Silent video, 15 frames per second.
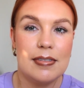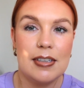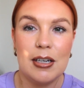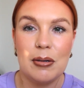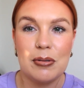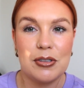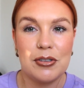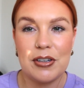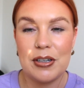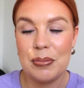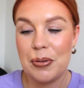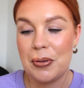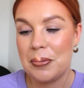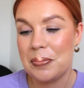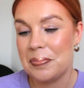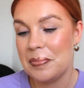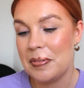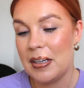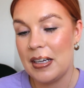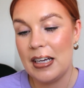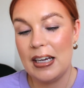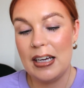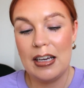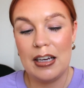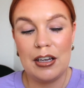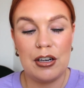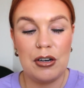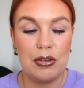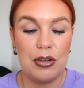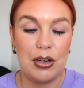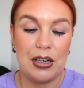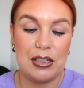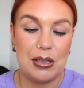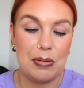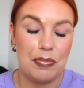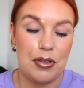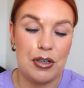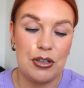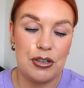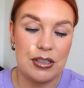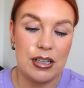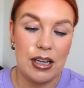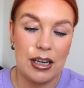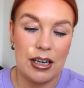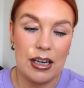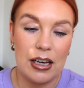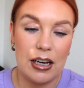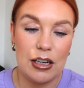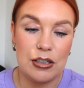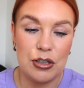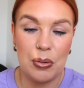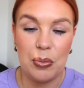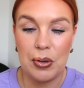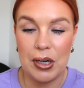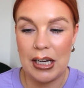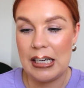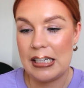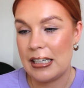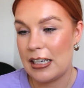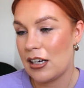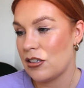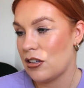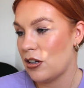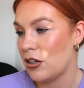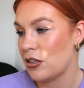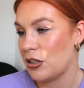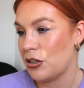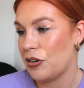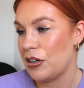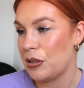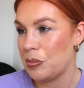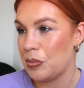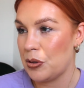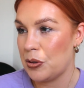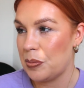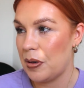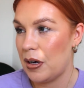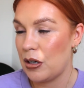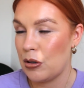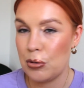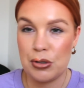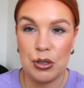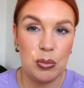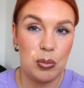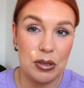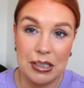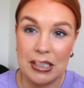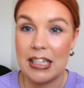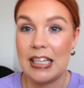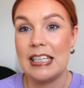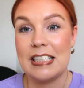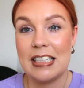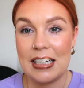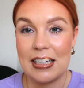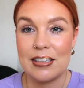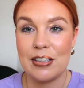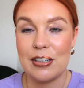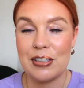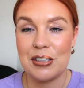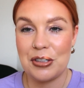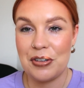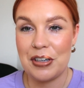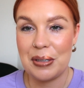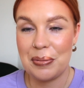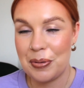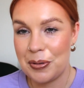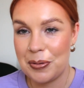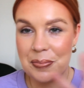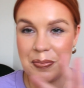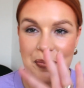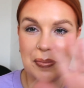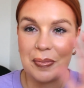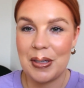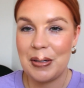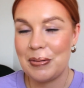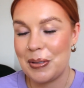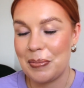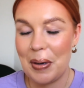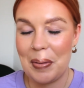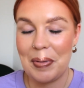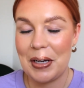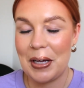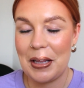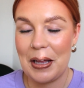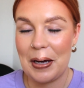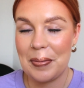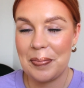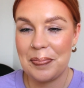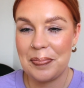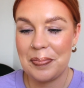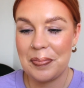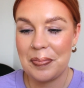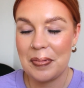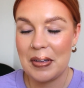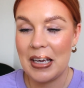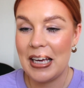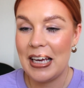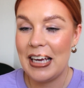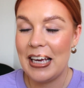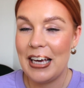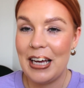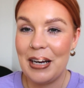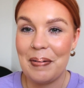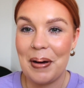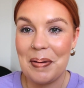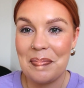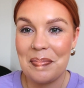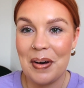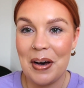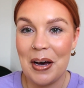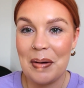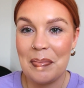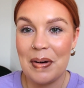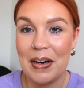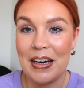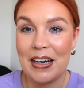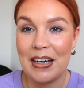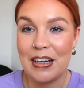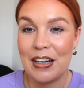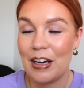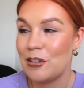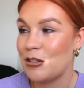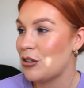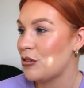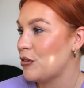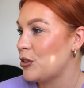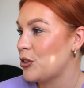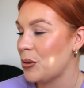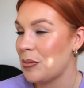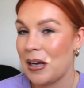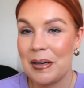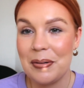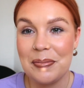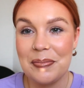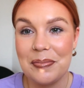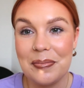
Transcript: It was incredible. You know, when you look at something and you're just like, I don't want to eat it because it looks incredible, but I also want to eat it because it looks incredible. It was a moment like that. Anyway, I'm gonna go and do the food shop now.